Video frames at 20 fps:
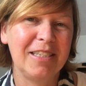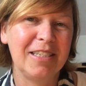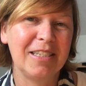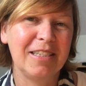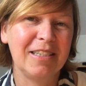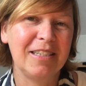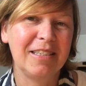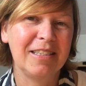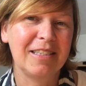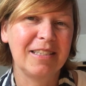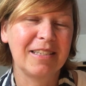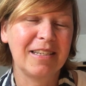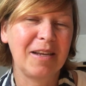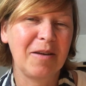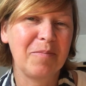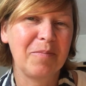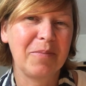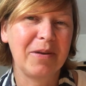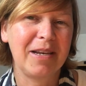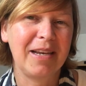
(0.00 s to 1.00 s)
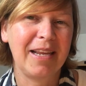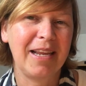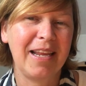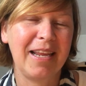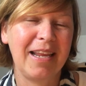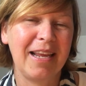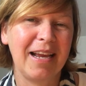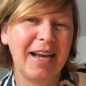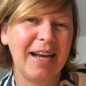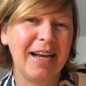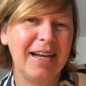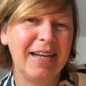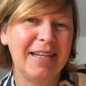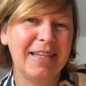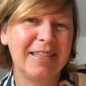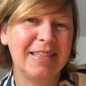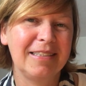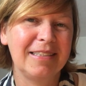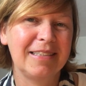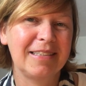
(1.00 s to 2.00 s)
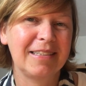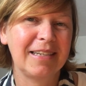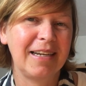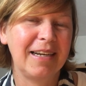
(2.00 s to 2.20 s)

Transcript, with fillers: each other's company and